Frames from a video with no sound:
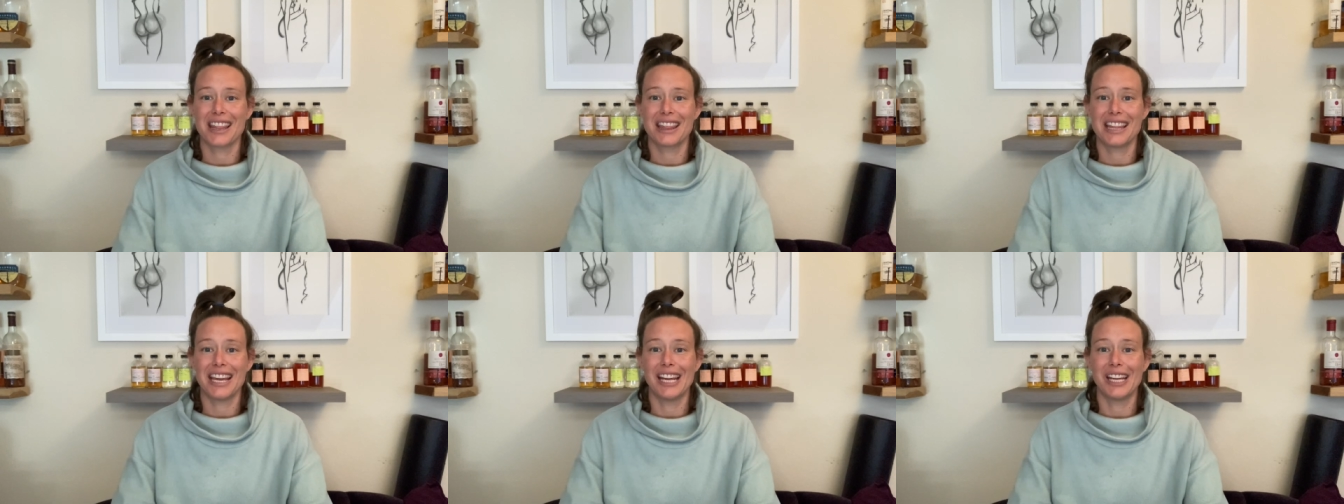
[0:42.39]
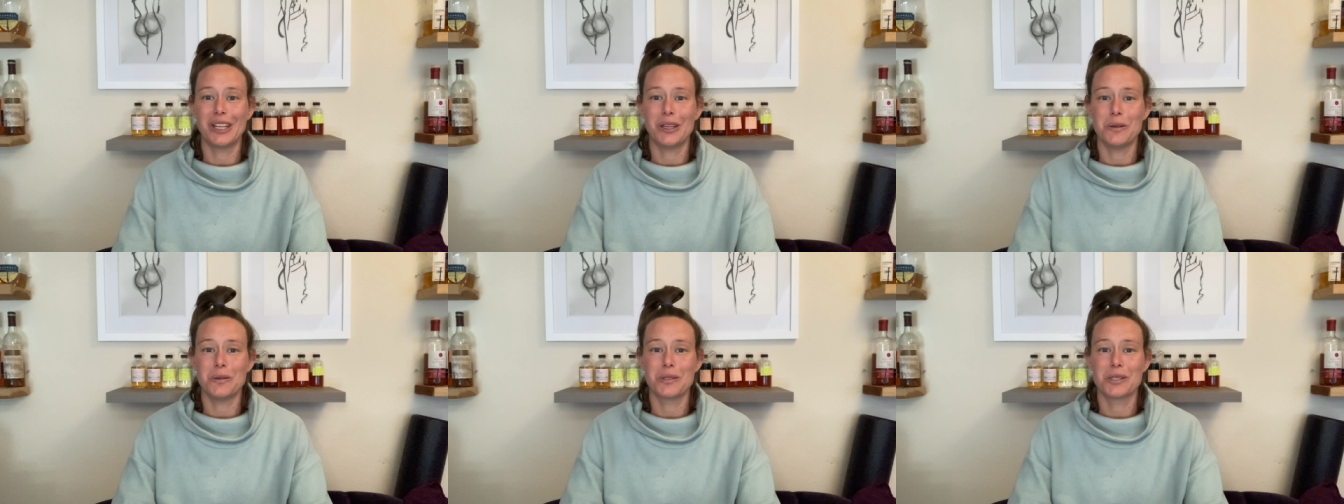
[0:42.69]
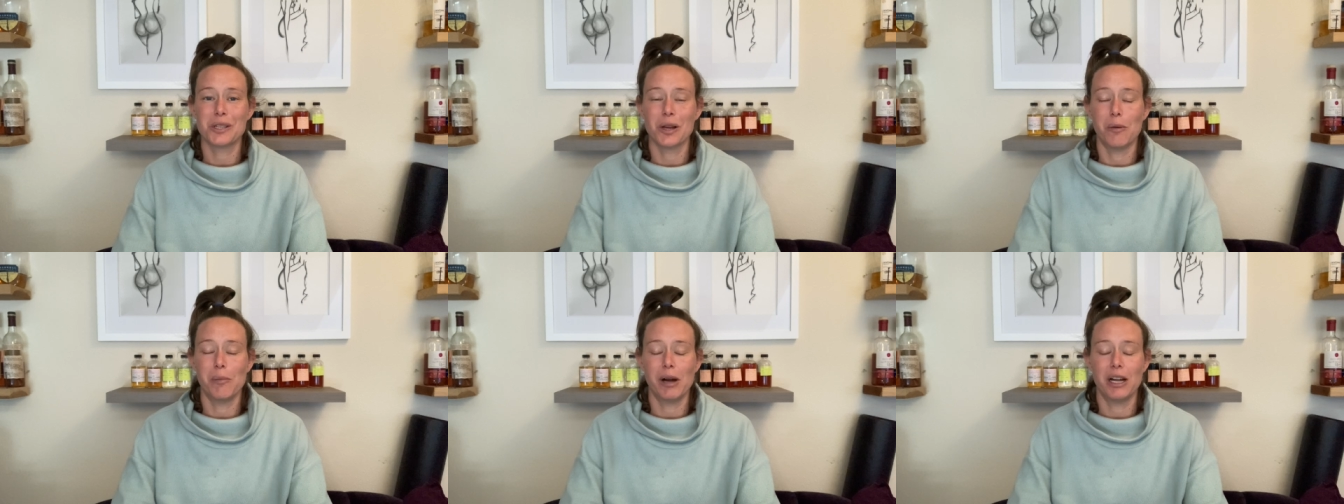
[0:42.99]
Thank you
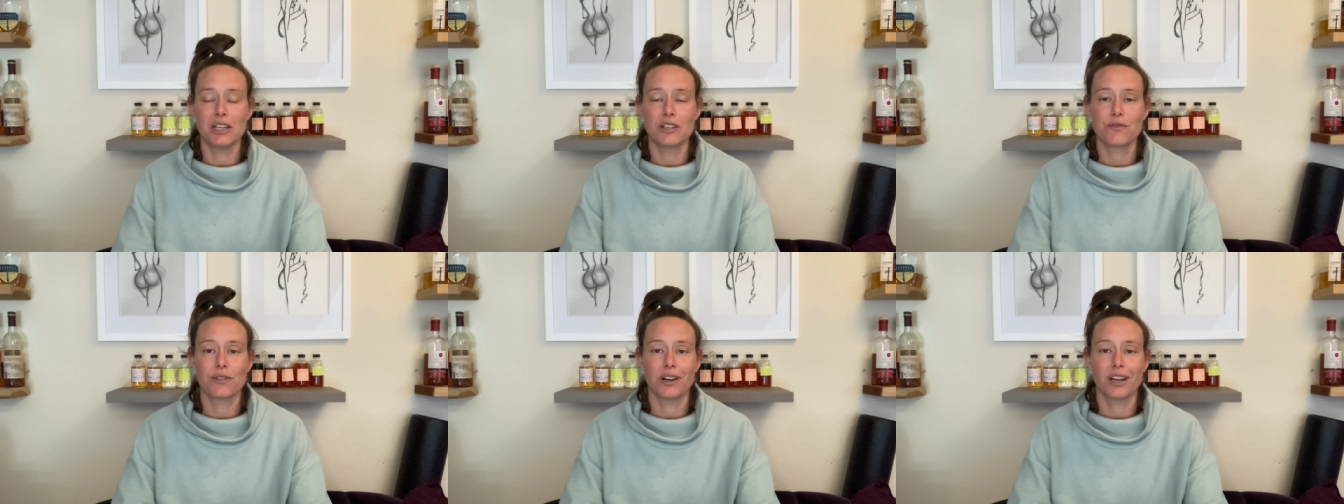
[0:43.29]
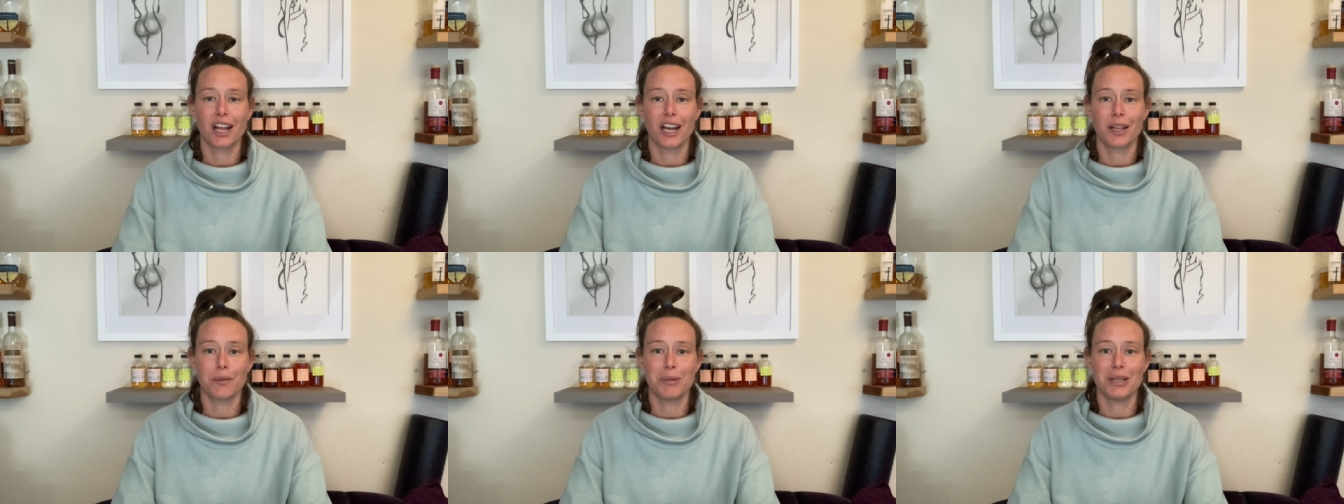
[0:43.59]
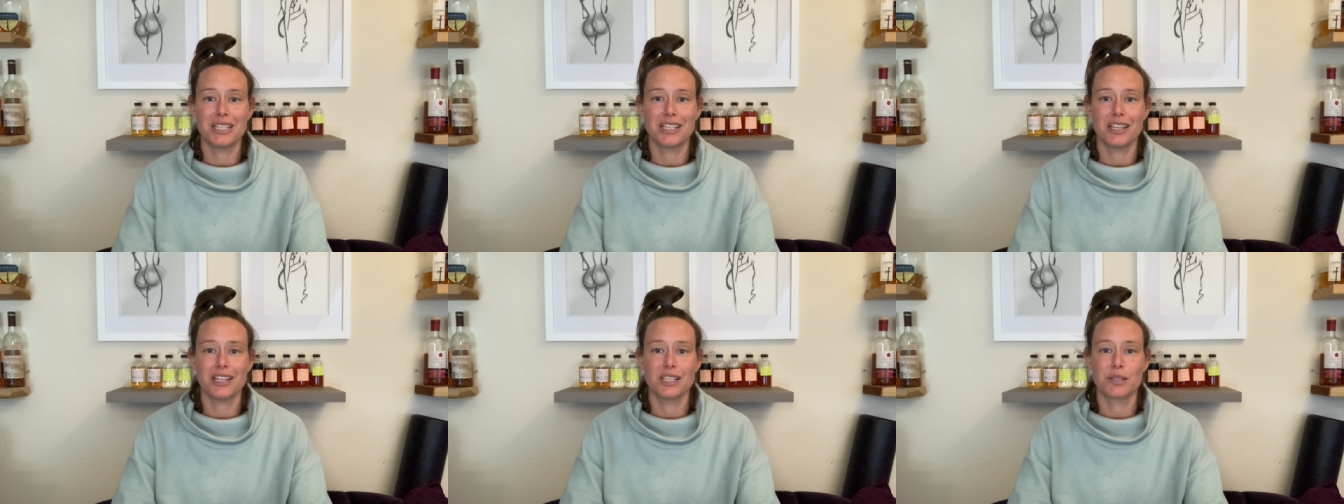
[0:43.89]
so much for getting
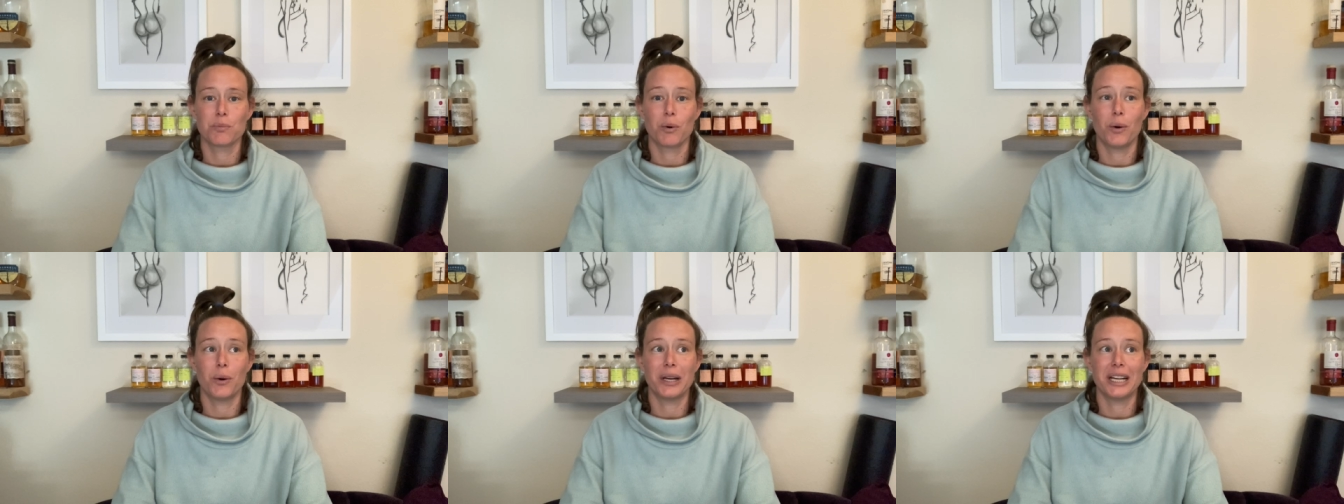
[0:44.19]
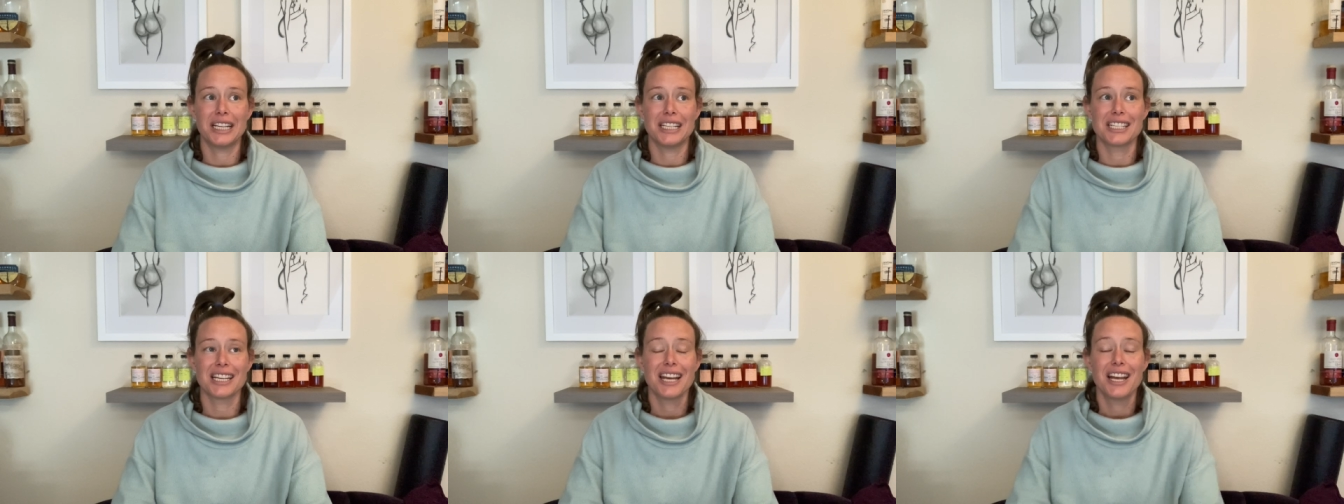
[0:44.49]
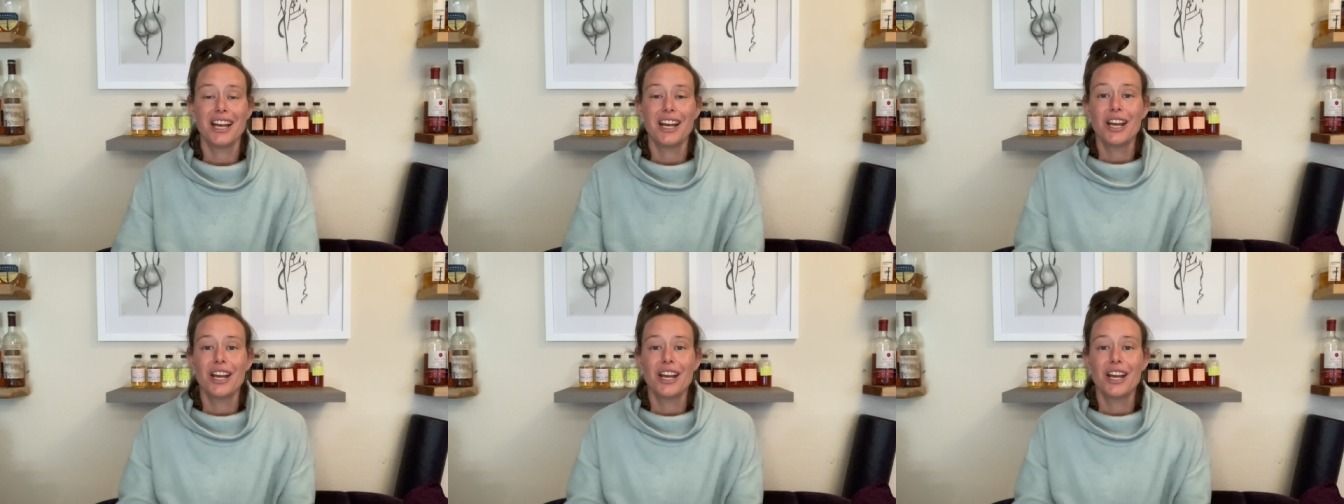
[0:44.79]
me to this point.